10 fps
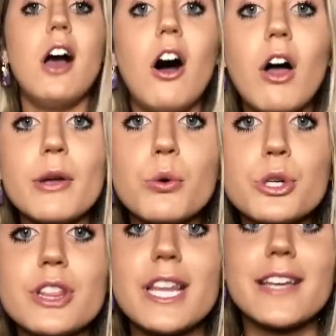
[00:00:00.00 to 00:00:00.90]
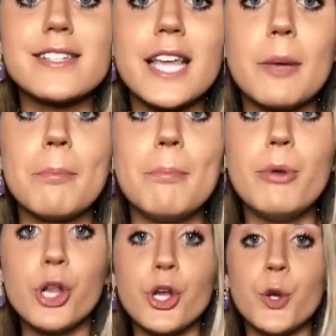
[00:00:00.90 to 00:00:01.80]
I ordered this in
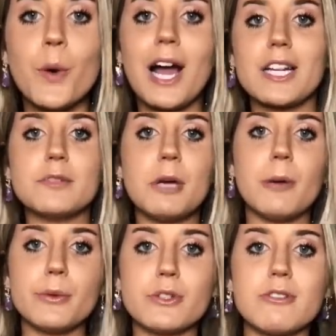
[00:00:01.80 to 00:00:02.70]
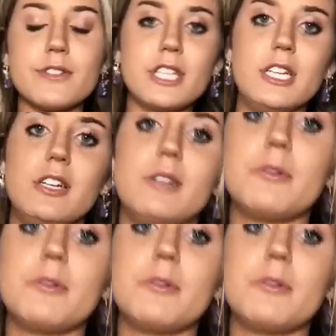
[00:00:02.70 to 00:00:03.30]
blue and purple because obviously I'm